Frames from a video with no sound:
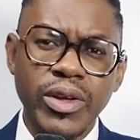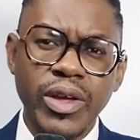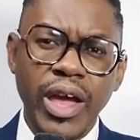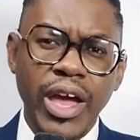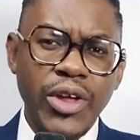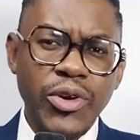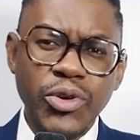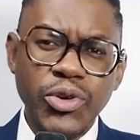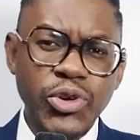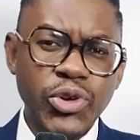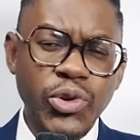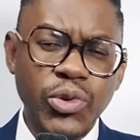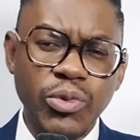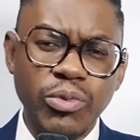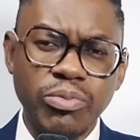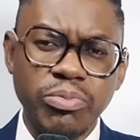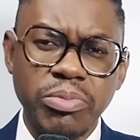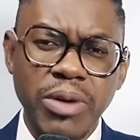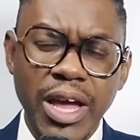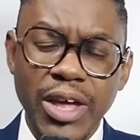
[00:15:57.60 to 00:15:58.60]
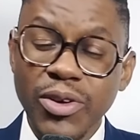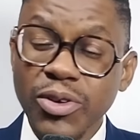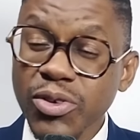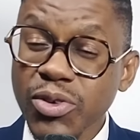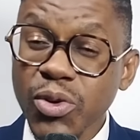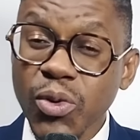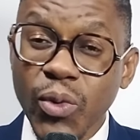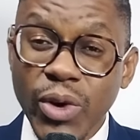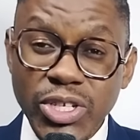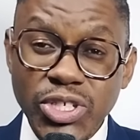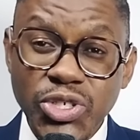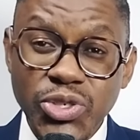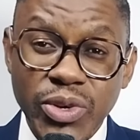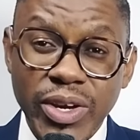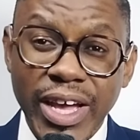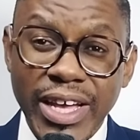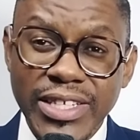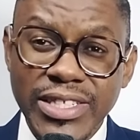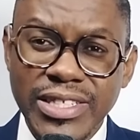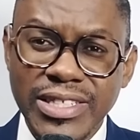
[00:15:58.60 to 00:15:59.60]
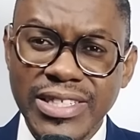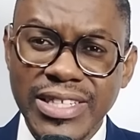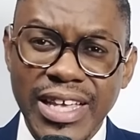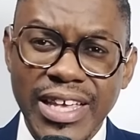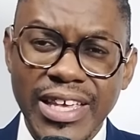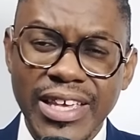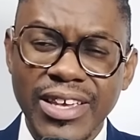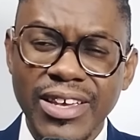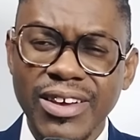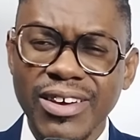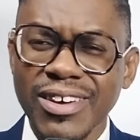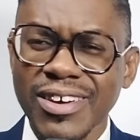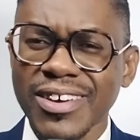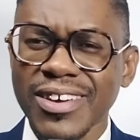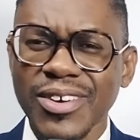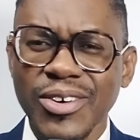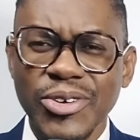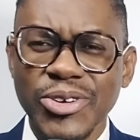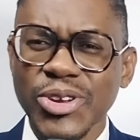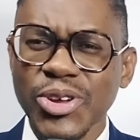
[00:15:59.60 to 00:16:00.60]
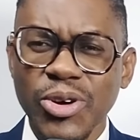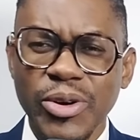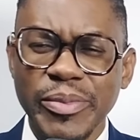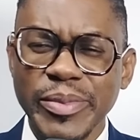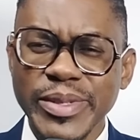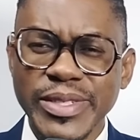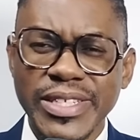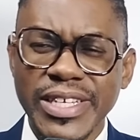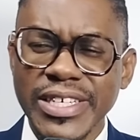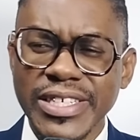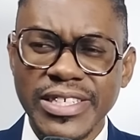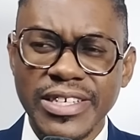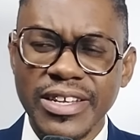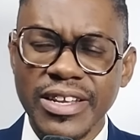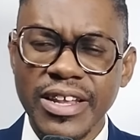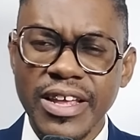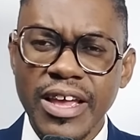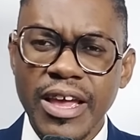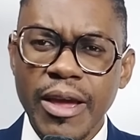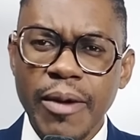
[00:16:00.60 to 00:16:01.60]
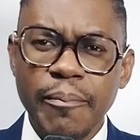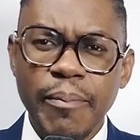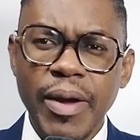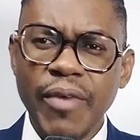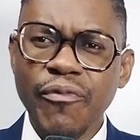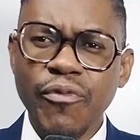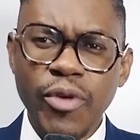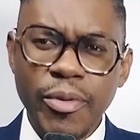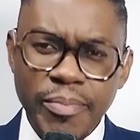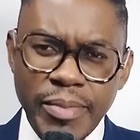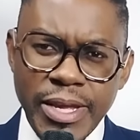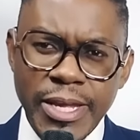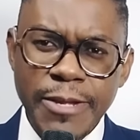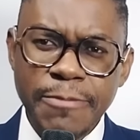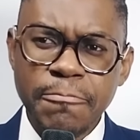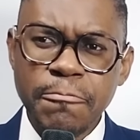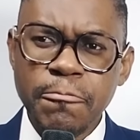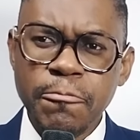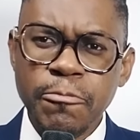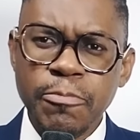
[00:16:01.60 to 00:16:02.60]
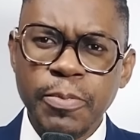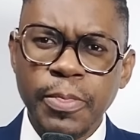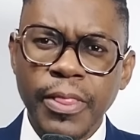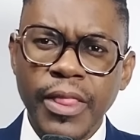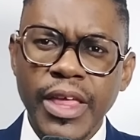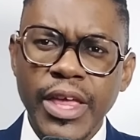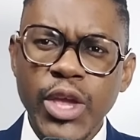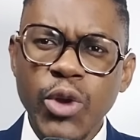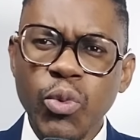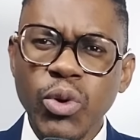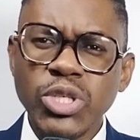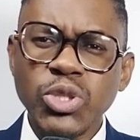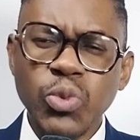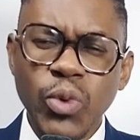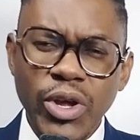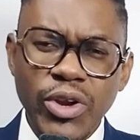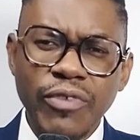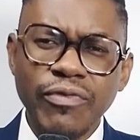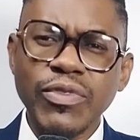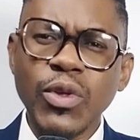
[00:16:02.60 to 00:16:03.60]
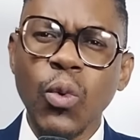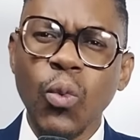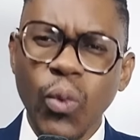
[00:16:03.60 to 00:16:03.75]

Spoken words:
I don't know what you guys say on the conversation. But for me, he was one of the